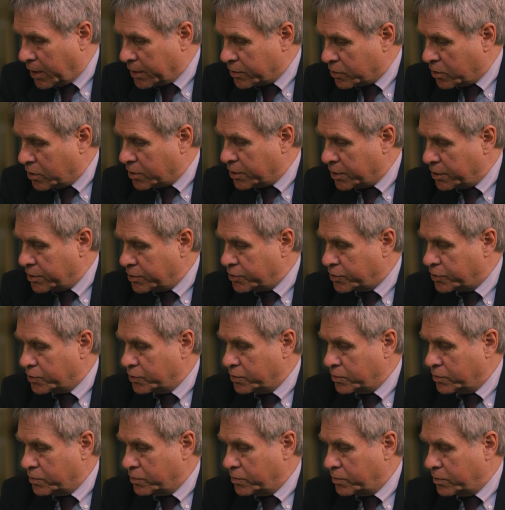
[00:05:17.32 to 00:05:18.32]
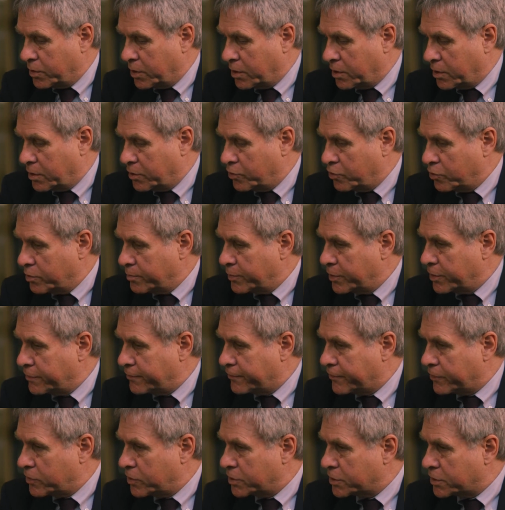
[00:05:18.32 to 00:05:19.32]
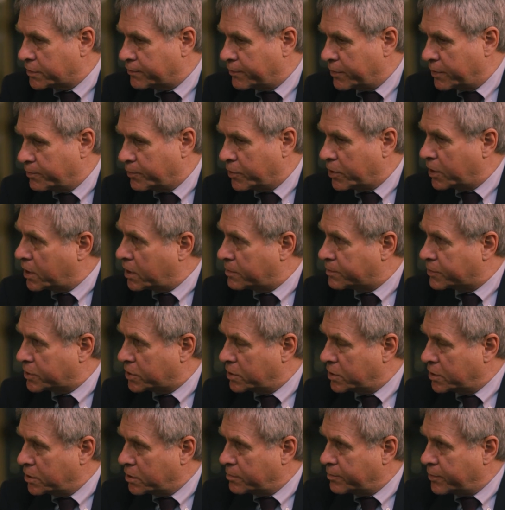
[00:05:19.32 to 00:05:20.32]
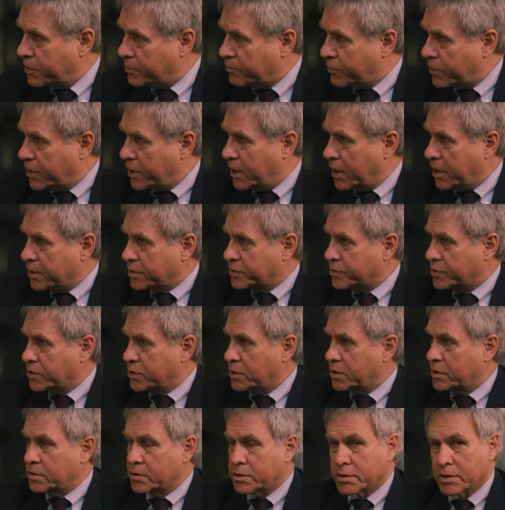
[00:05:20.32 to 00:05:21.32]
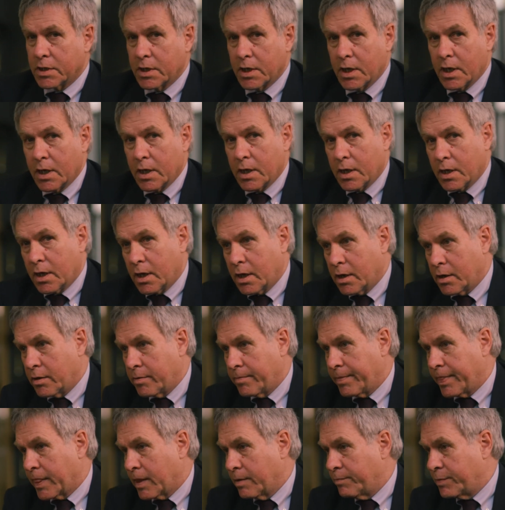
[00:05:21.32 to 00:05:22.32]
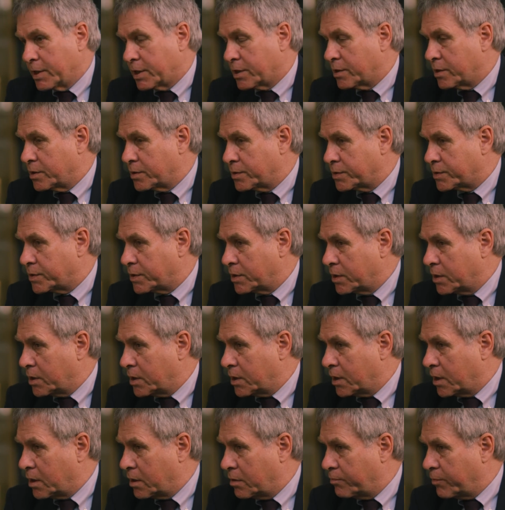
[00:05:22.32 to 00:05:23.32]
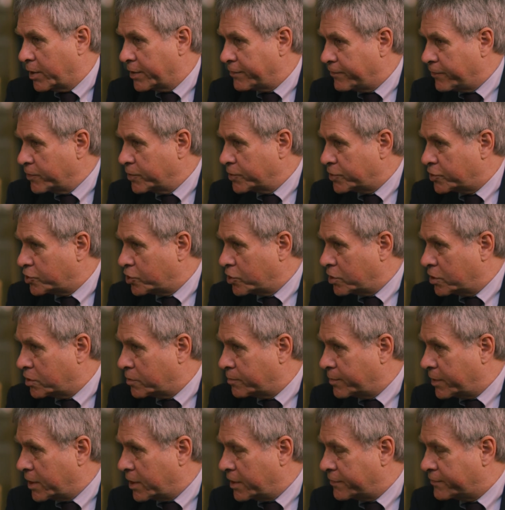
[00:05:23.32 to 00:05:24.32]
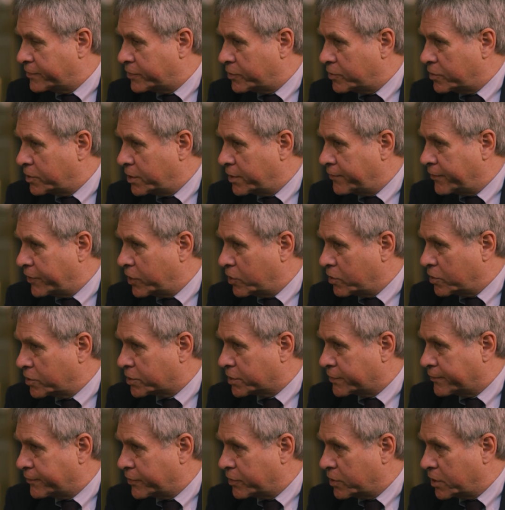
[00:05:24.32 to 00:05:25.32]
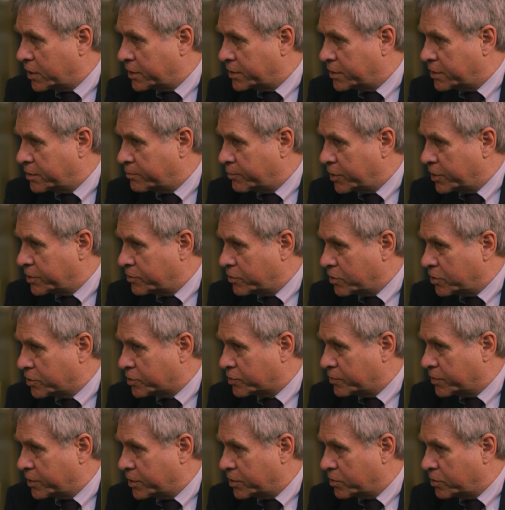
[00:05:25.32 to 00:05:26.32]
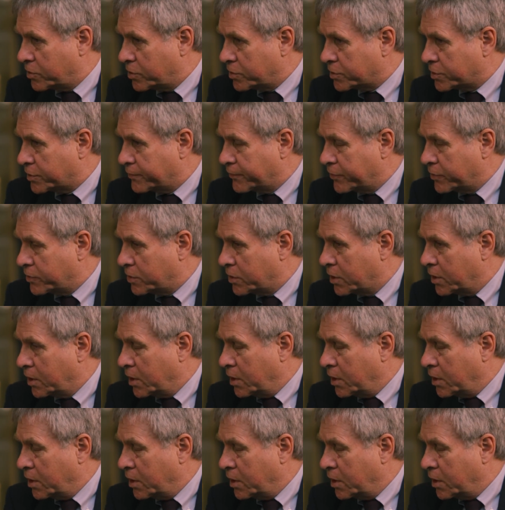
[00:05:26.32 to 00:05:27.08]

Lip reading: got into normative philosophy perhaps a little bit by accident, because my first job after leaving Oxford, I did my doctorate in Oxford,